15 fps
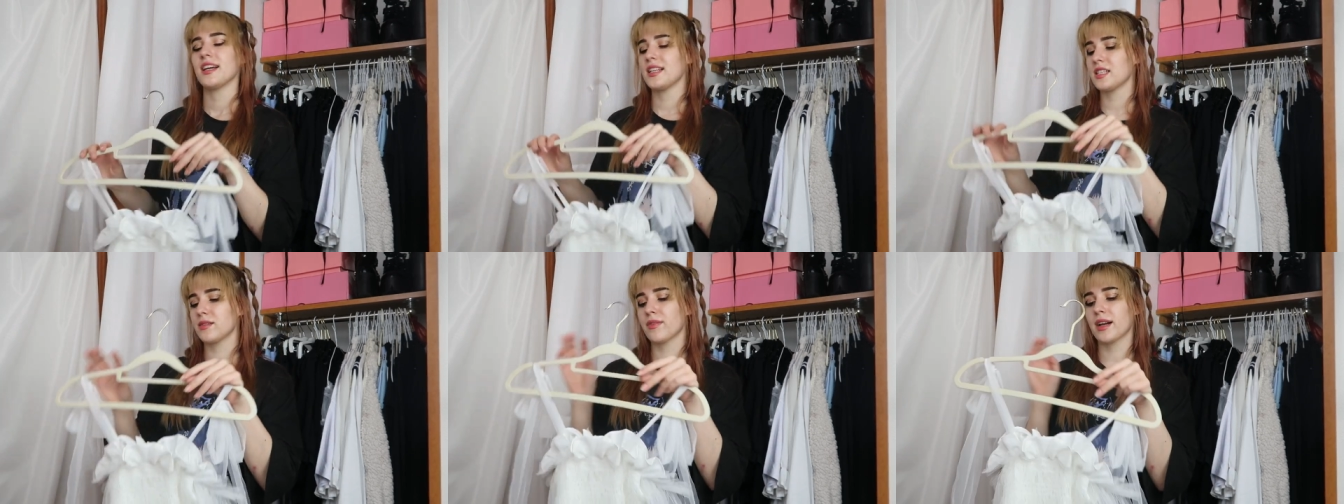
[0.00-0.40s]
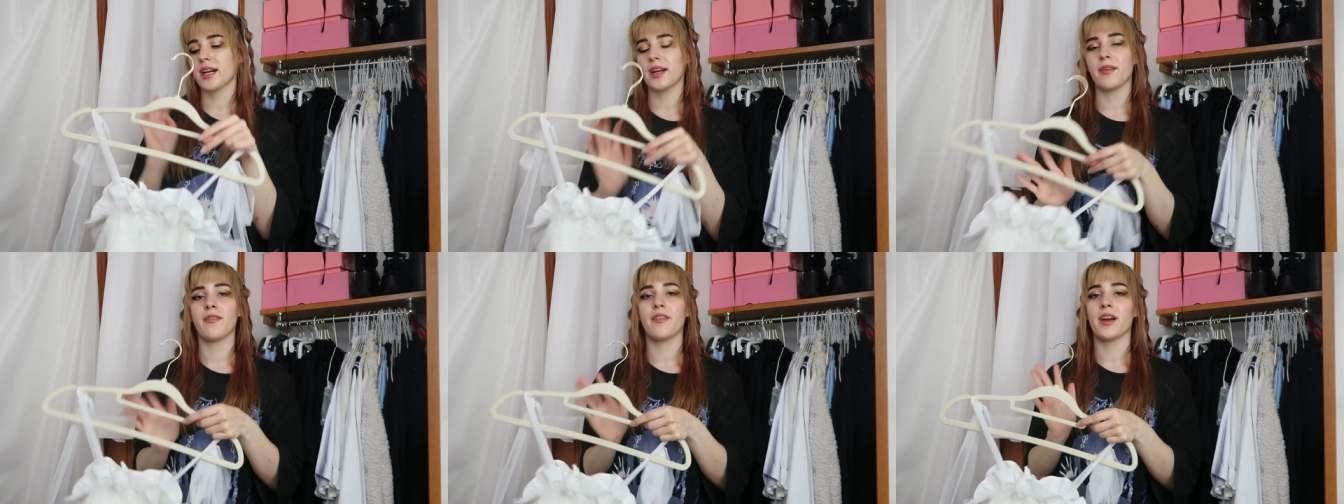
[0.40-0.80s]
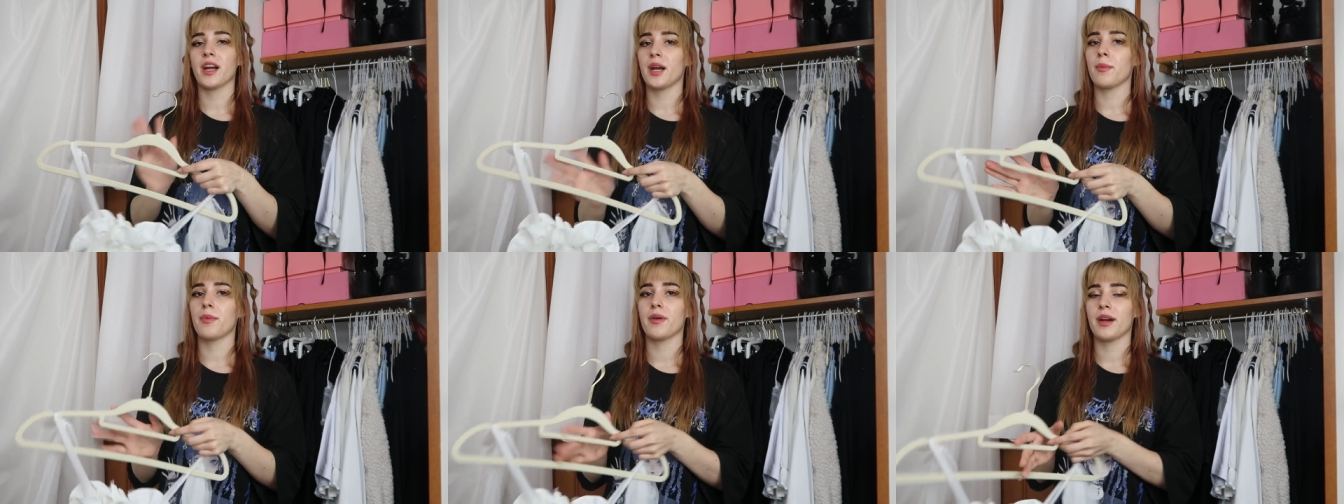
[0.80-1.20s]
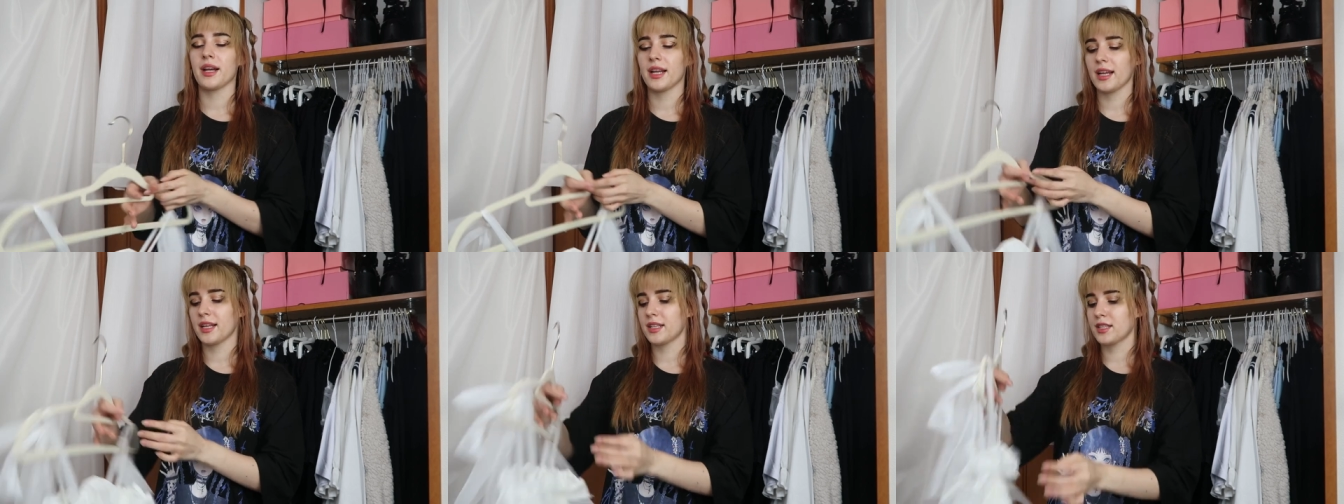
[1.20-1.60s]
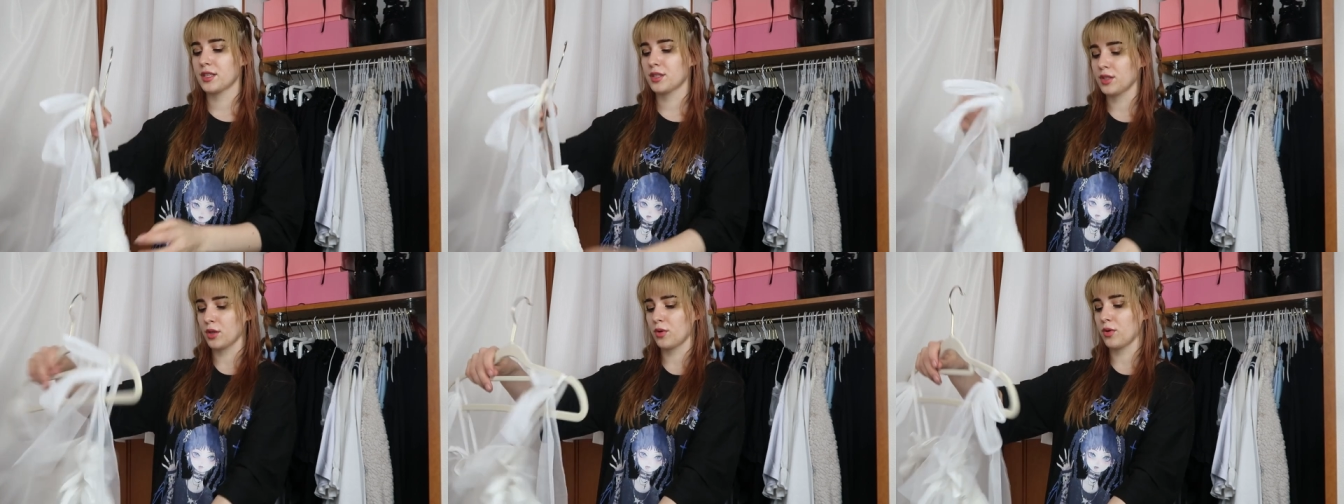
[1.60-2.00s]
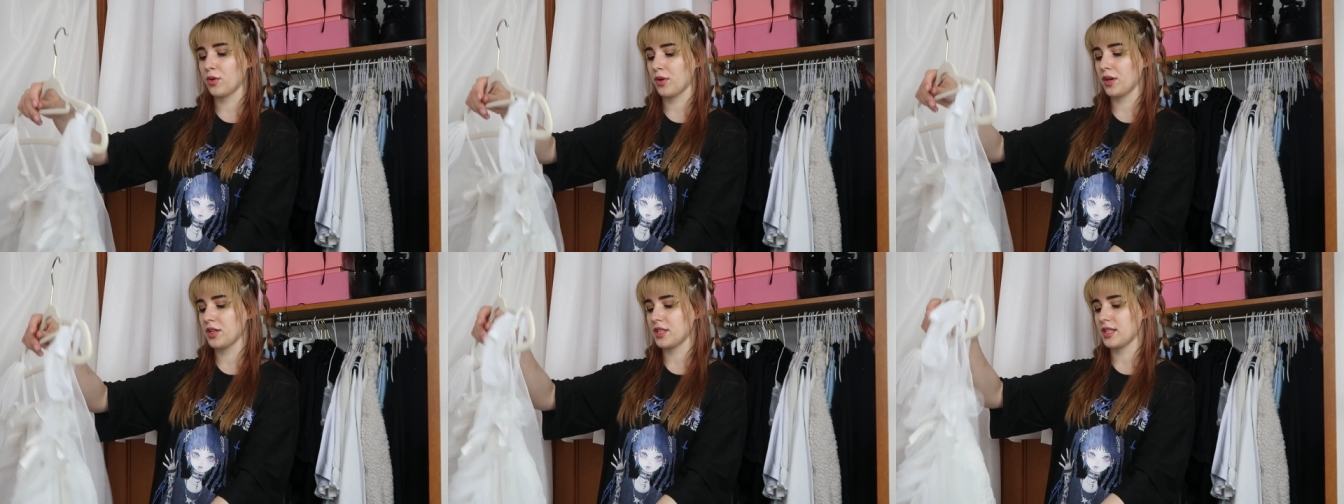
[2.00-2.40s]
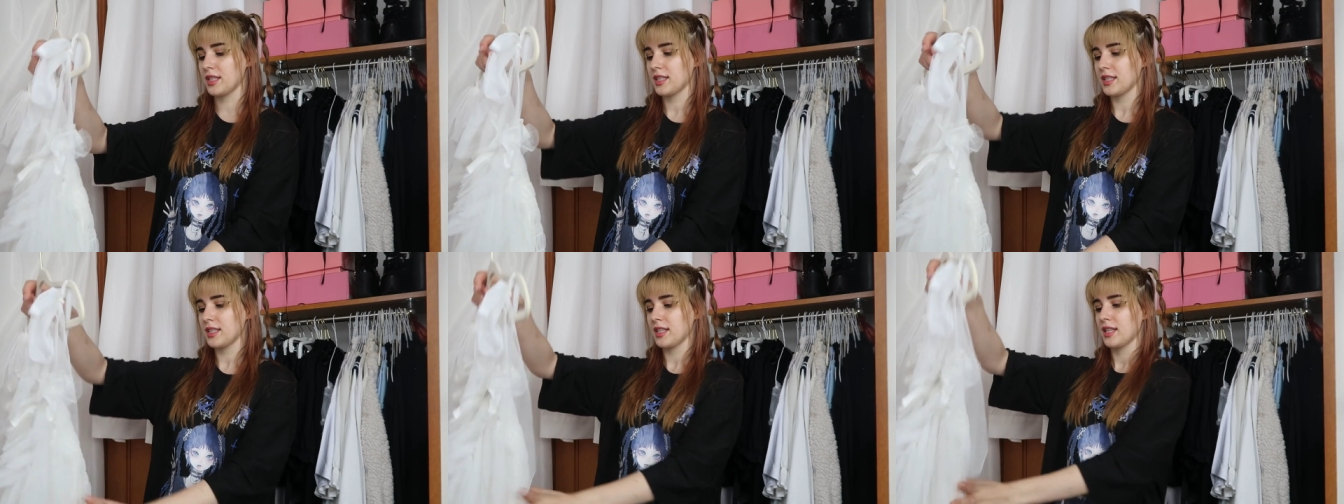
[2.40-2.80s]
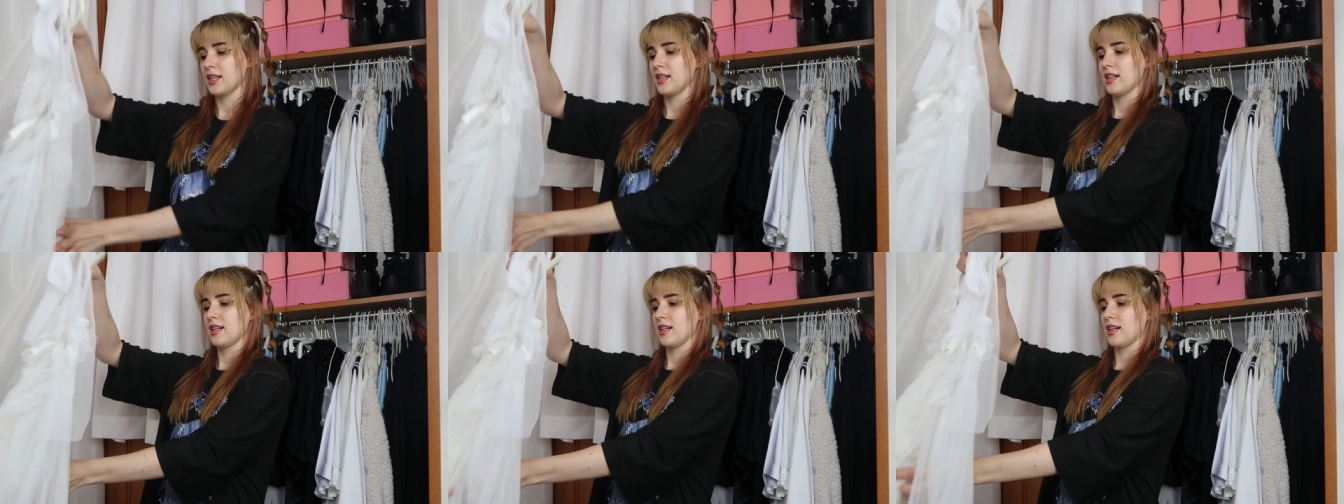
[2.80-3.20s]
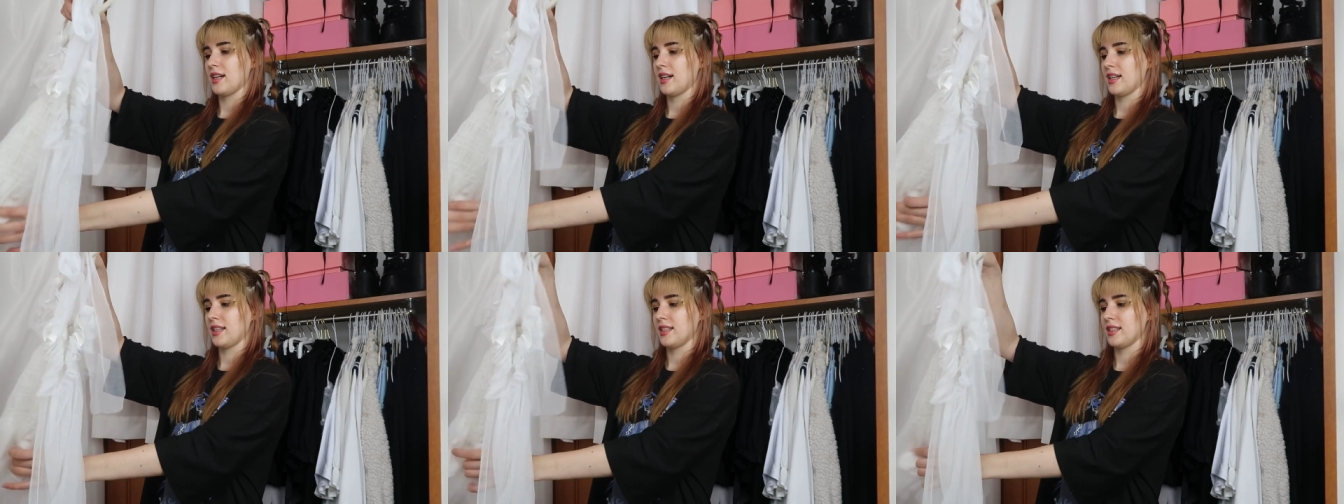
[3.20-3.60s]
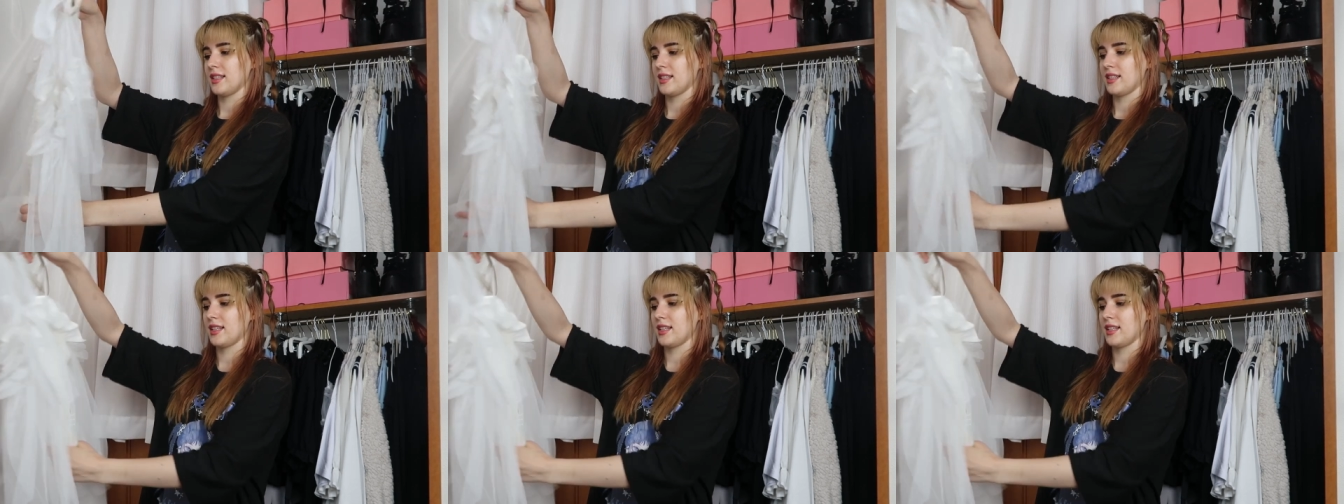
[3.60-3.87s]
it's very very pretty it's so gorgeous and